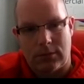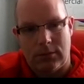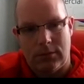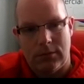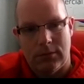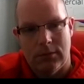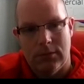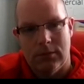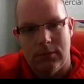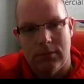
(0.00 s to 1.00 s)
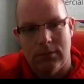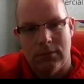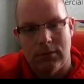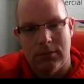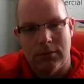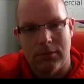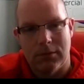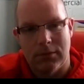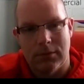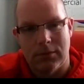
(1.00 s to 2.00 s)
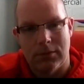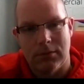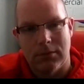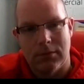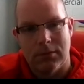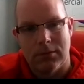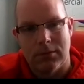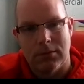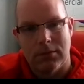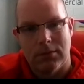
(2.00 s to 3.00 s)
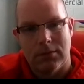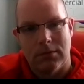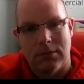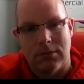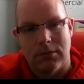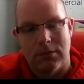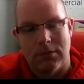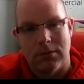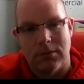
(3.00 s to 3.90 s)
(not speaking)